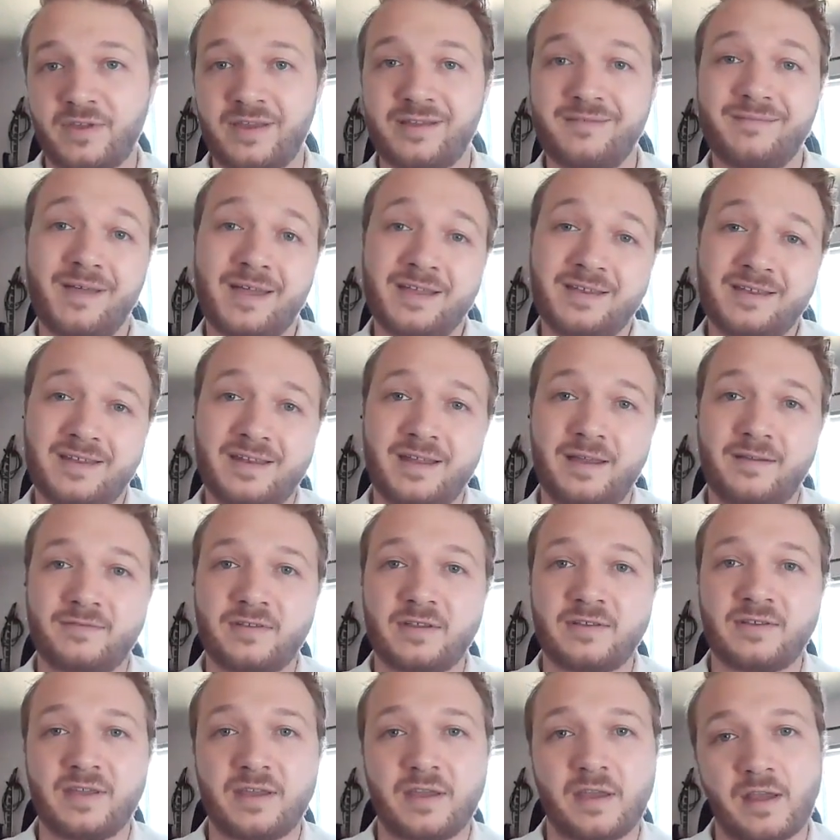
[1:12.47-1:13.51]
I, I, did have
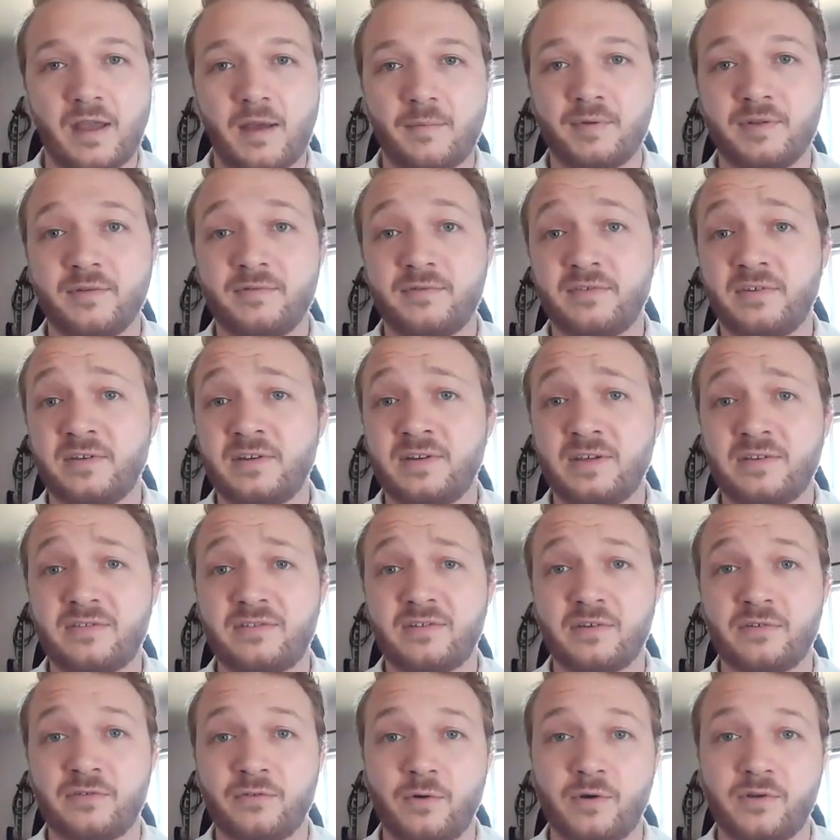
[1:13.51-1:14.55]
to take a couple of
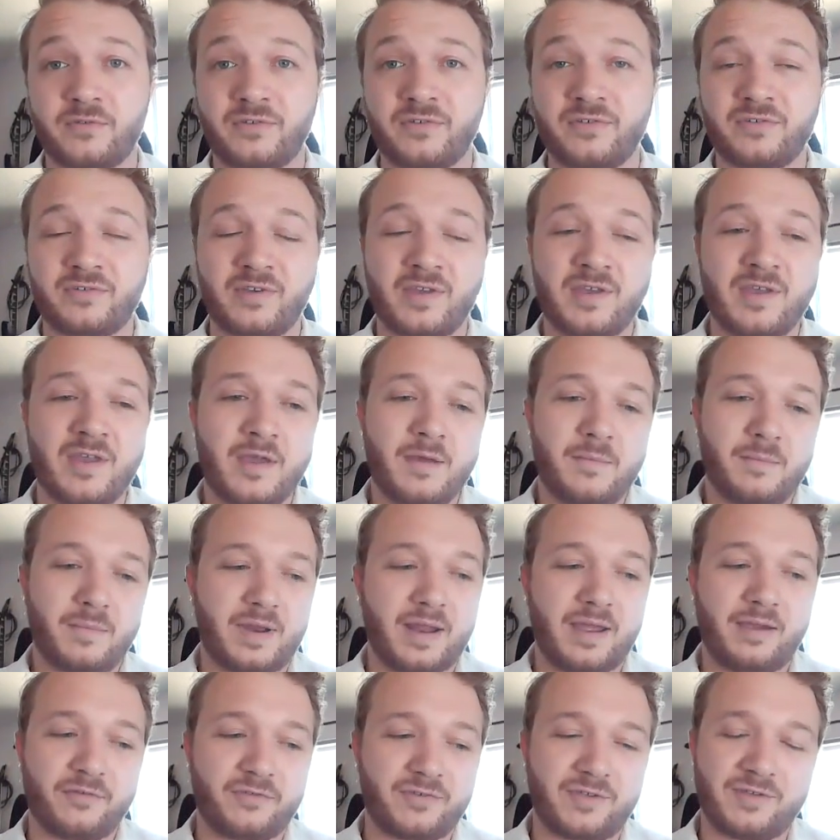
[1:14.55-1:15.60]
statistics courses, but
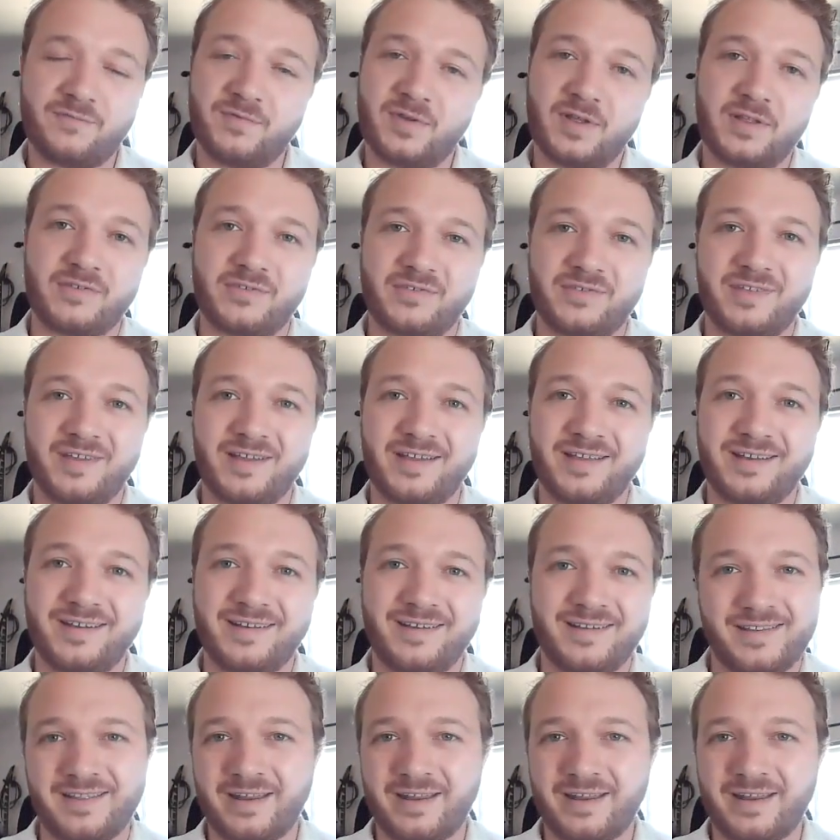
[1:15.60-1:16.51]
I was convinced that,